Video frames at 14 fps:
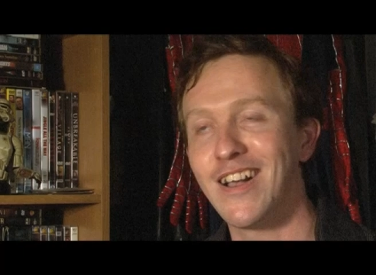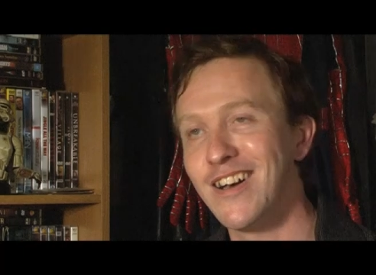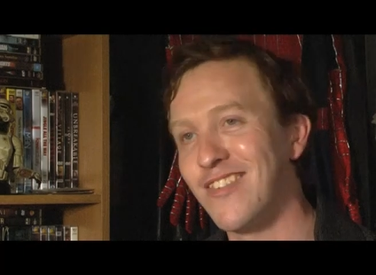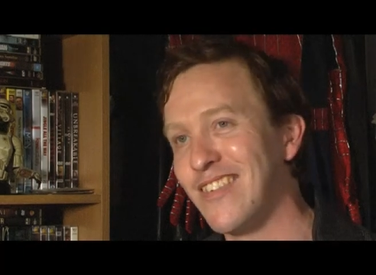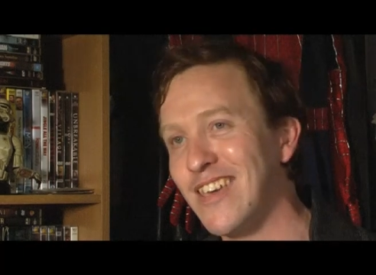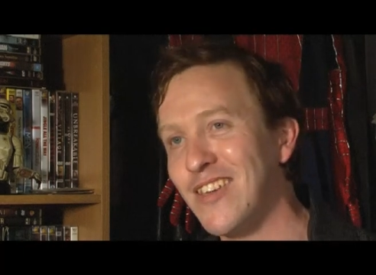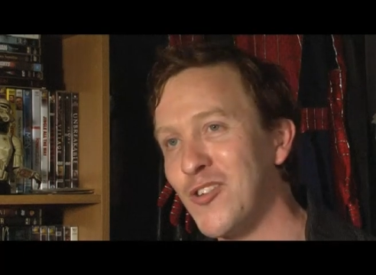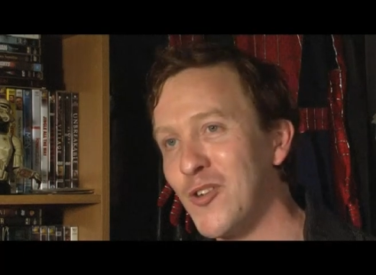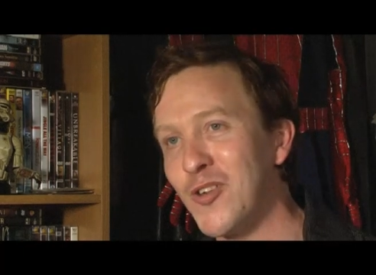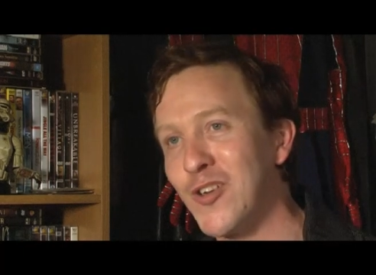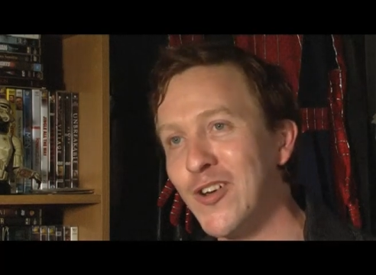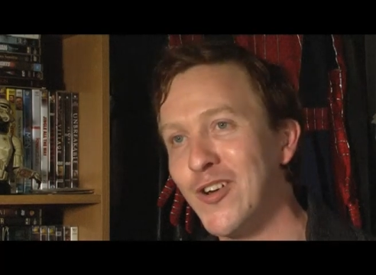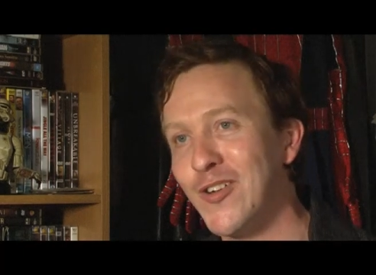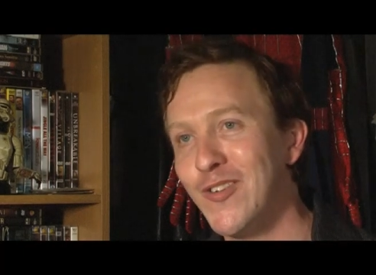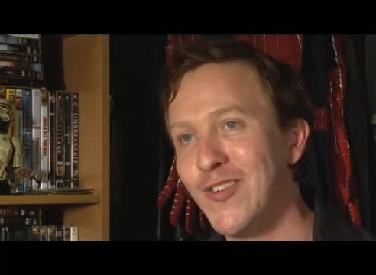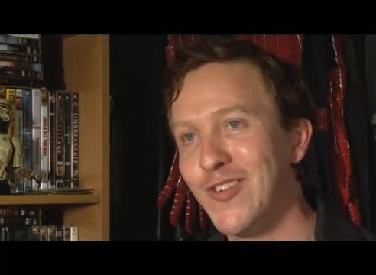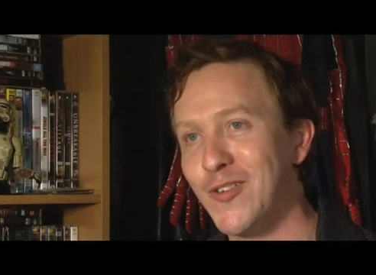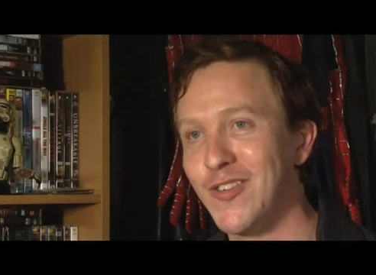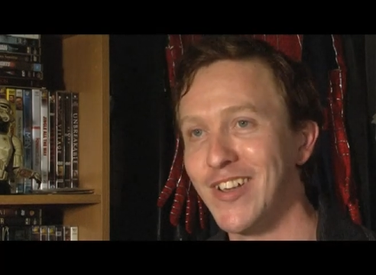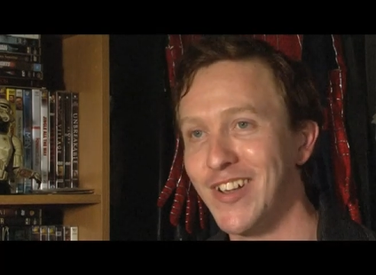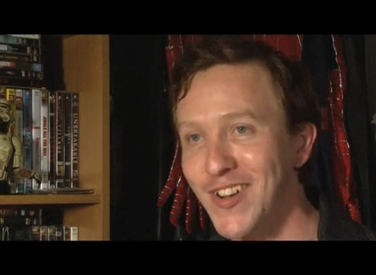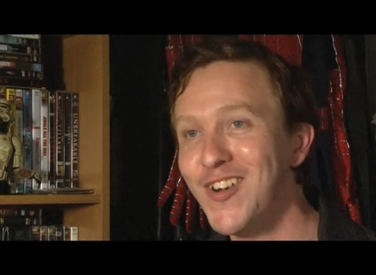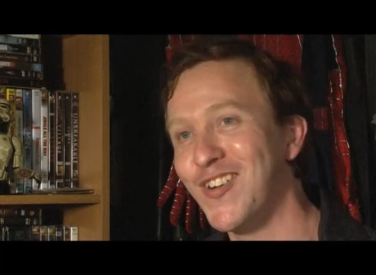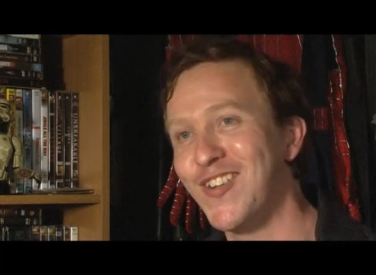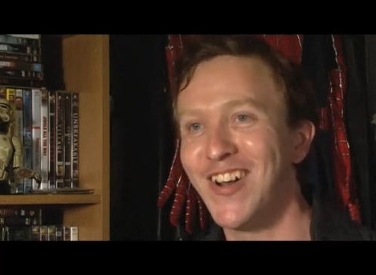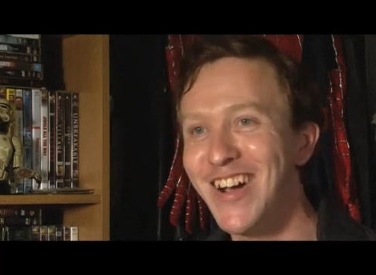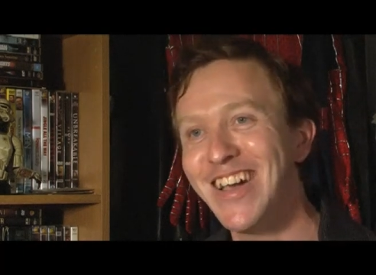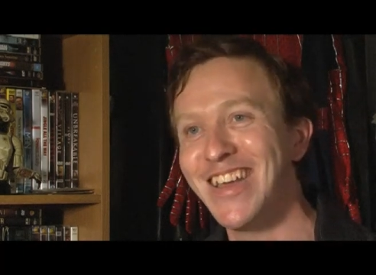can't say no to girls, so I was like,
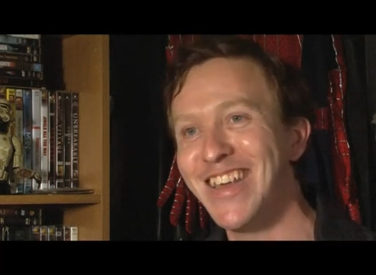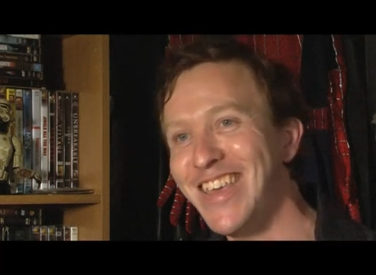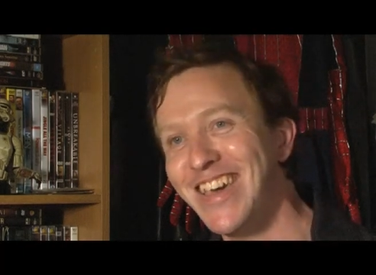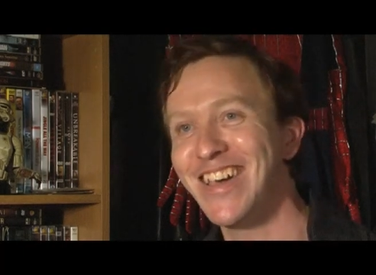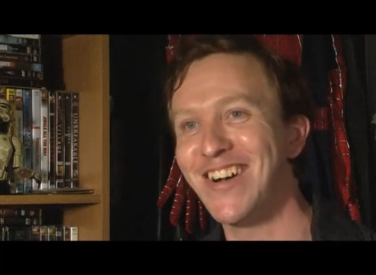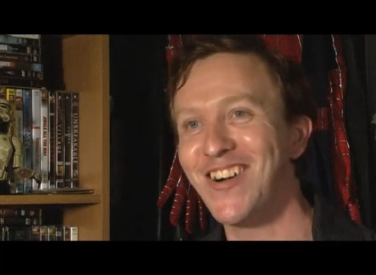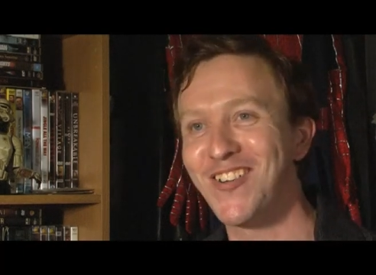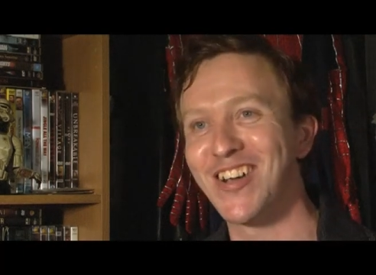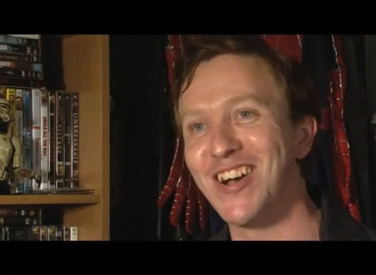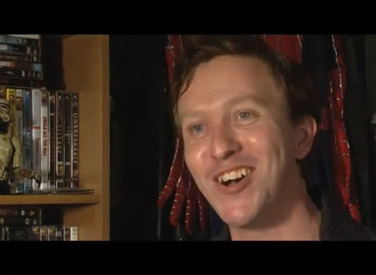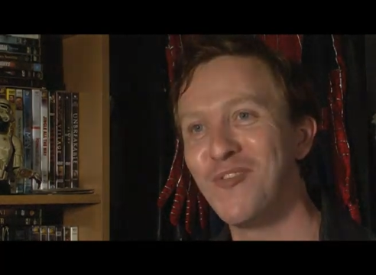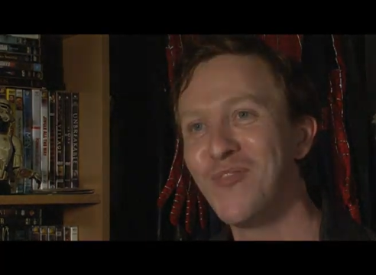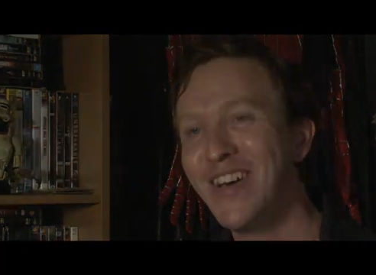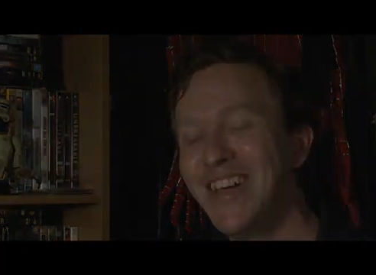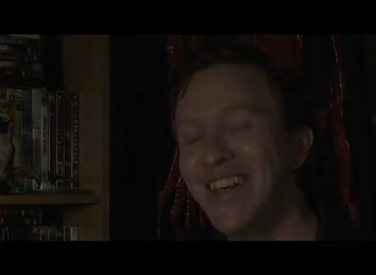all right, yeah, I'll come.